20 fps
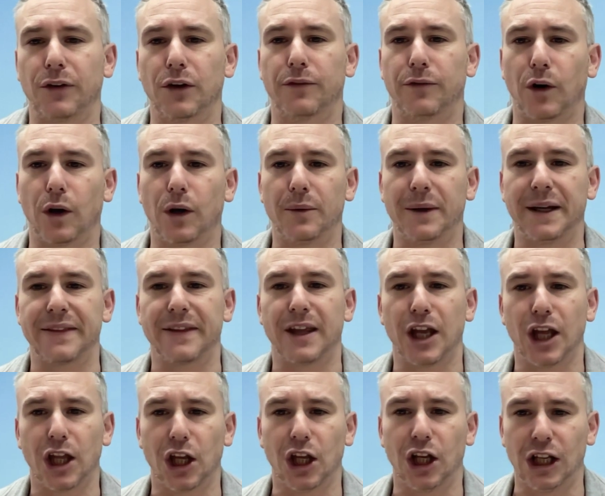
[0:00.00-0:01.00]
you're following
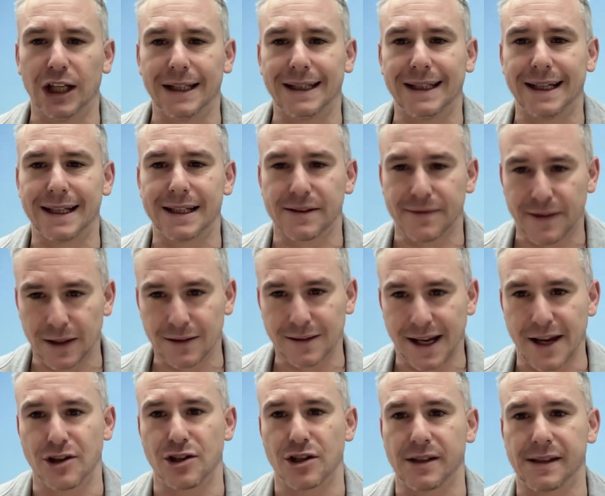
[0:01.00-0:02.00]
the Early Years
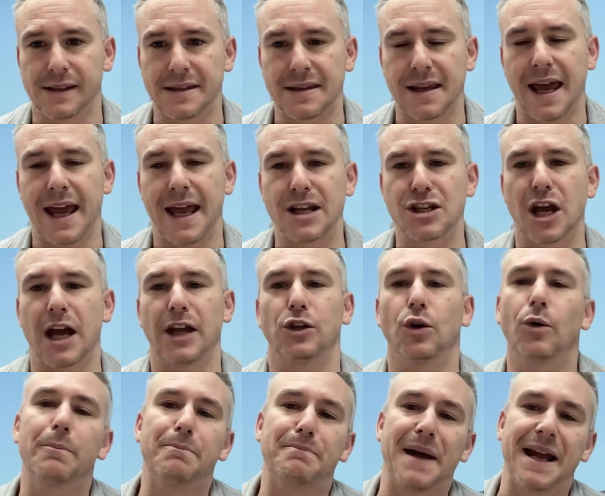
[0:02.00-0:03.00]
Foundation stage and
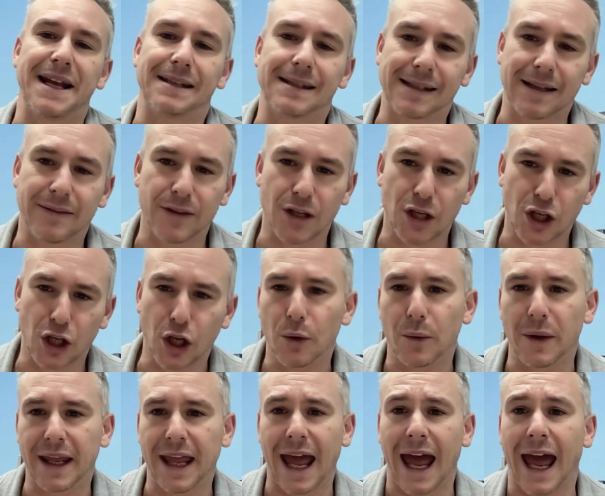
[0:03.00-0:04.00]
you're based in
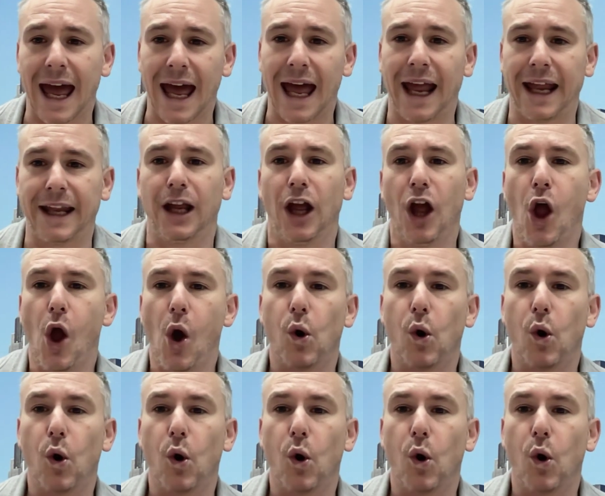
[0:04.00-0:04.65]
the UK